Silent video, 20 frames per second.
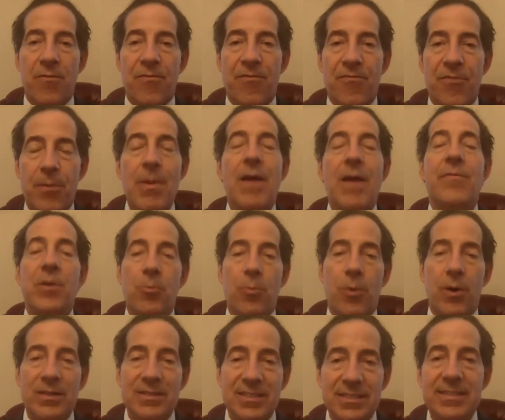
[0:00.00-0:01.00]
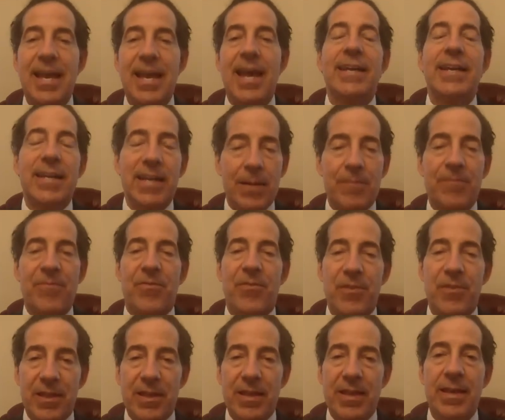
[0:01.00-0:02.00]
from everyone standing up
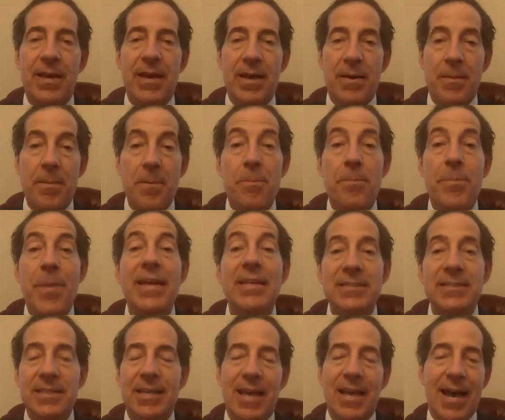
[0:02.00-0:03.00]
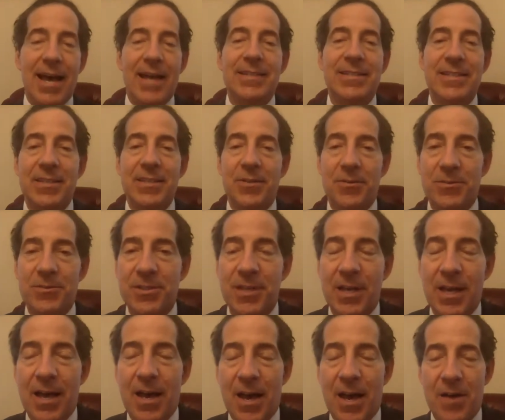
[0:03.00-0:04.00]
for the basic ideals
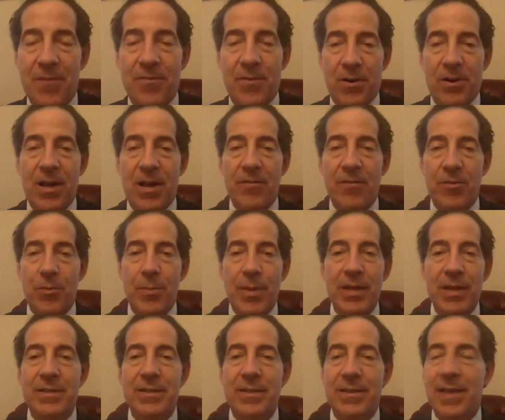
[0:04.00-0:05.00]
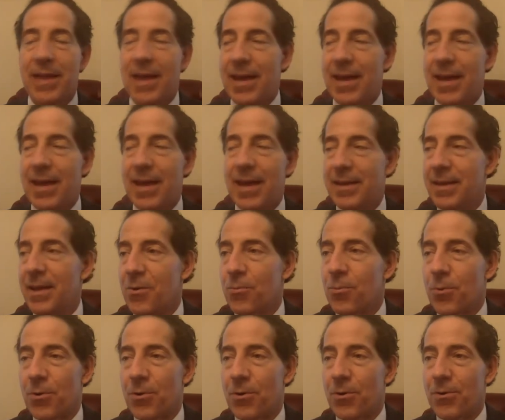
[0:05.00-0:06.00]
of our government that
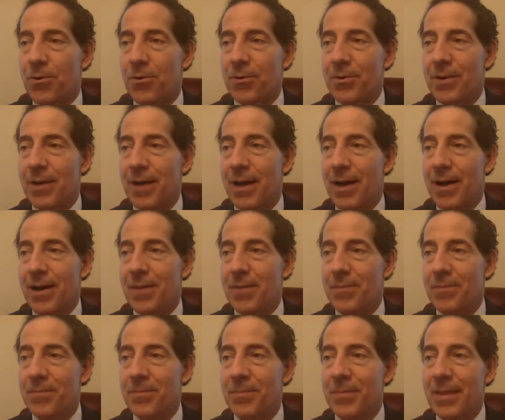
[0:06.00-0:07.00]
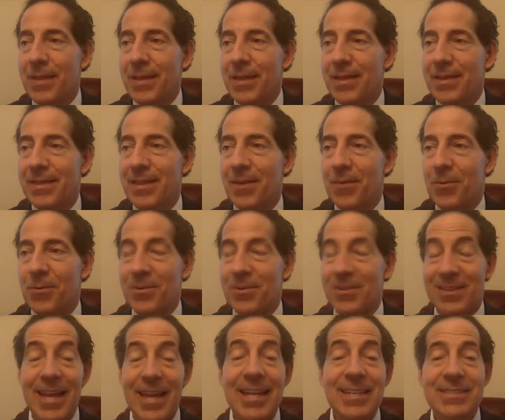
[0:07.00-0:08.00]
were
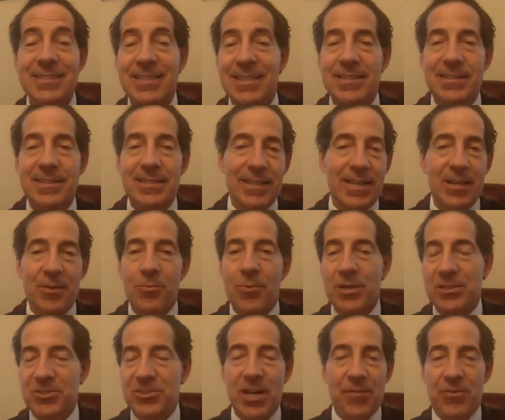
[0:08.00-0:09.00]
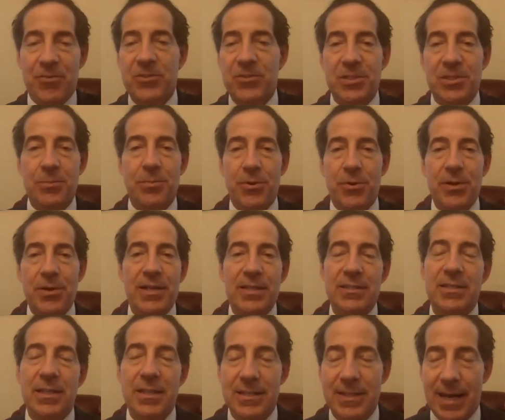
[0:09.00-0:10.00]
latent in what Jefferson put
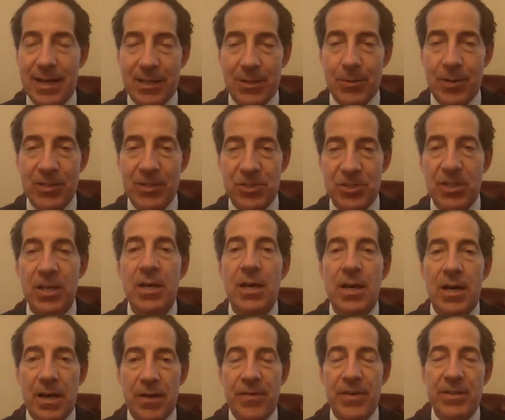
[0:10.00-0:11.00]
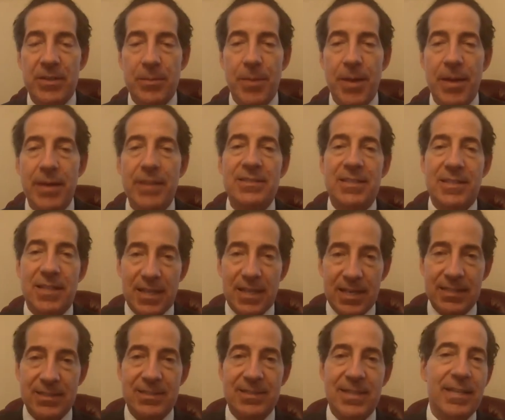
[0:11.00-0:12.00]
into the Declaration of Independence: the
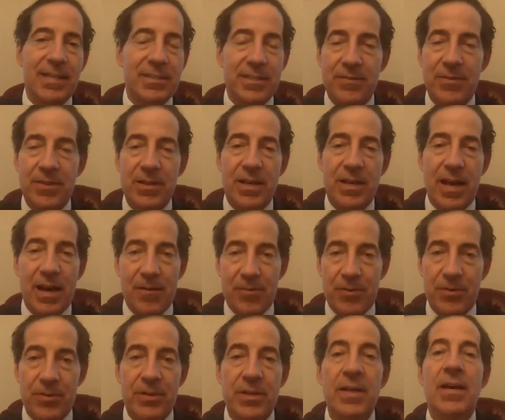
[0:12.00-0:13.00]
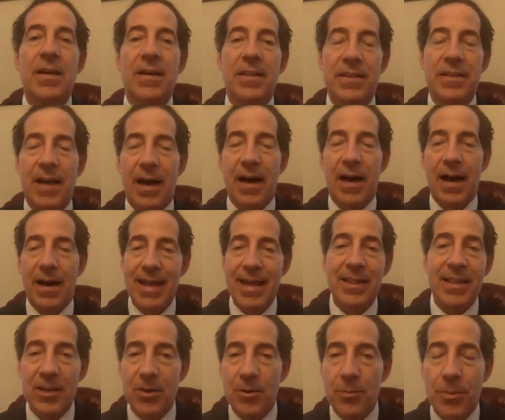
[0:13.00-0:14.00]
consent of the governed, the
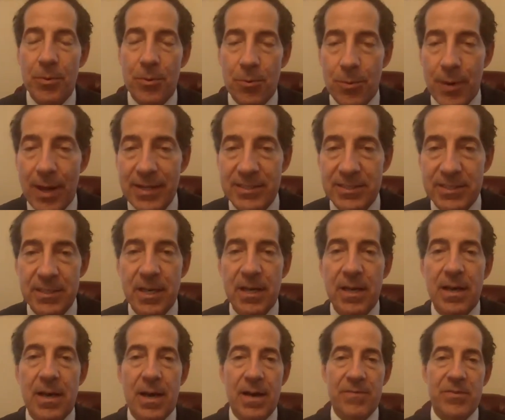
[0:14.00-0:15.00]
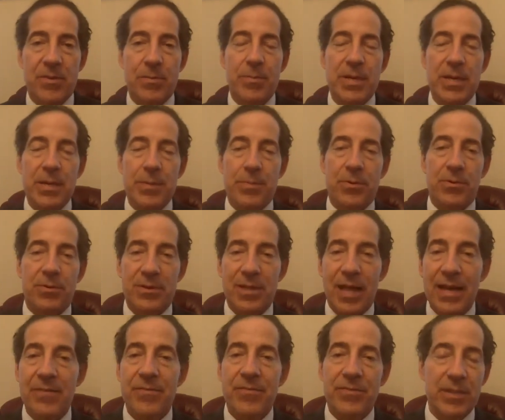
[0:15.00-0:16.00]
unalienable rights of the people,
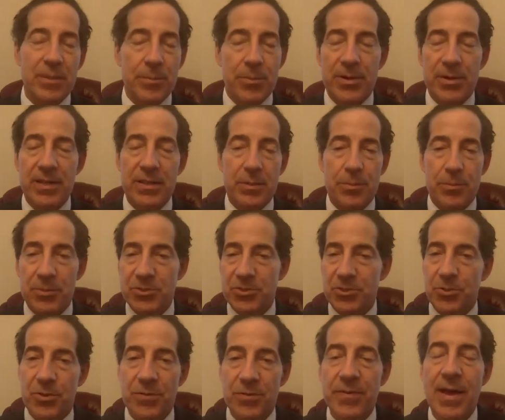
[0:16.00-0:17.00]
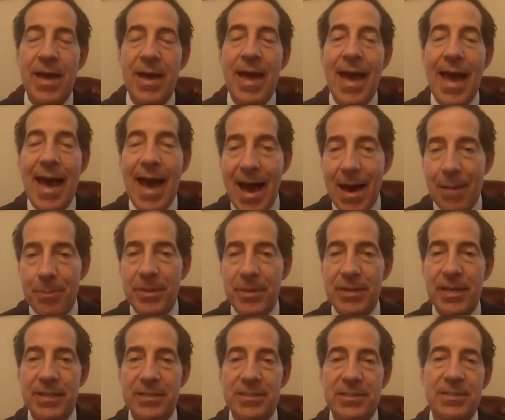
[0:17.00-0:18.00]
life, liberty, and the pursuit of
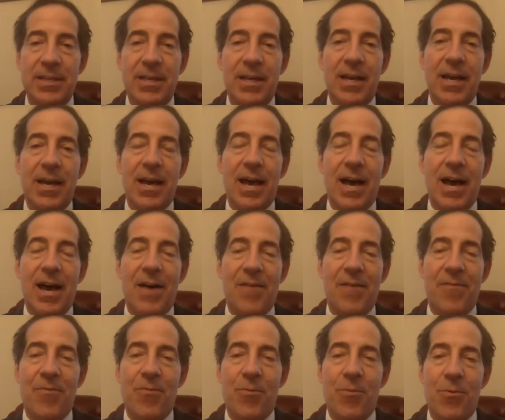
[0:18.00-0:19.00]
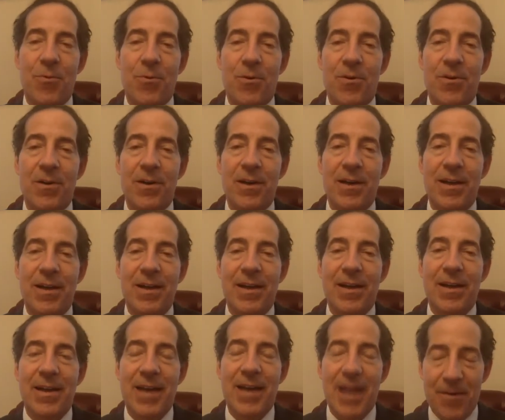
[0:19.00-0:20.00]
happiness for
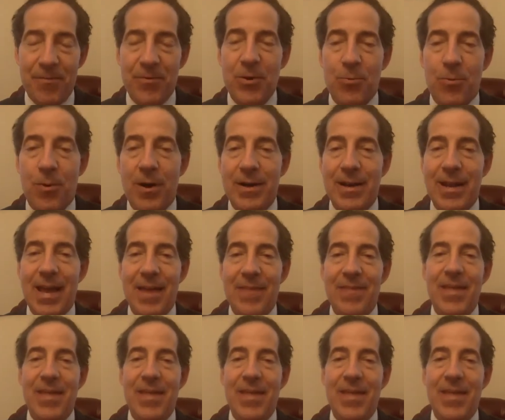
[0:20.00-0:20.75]
everyone. And